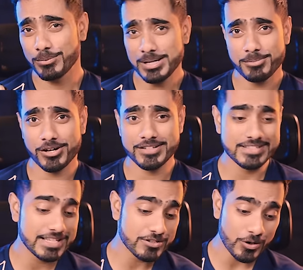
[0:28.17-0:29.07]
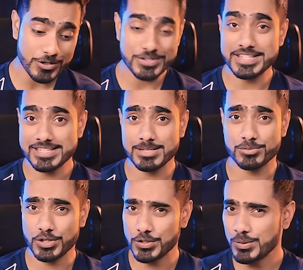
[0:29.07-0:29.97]
The great part is it's on your system,
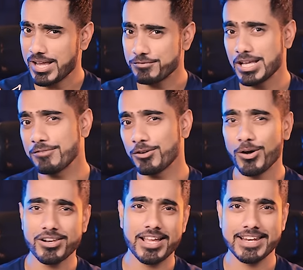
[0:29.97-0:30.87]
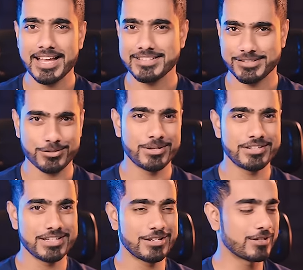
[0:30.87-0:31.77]
so you don't have to have online access or
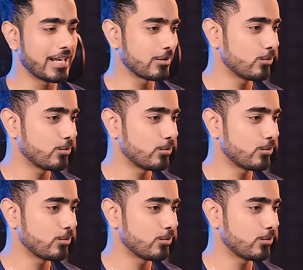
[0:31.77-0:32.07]
internet to get it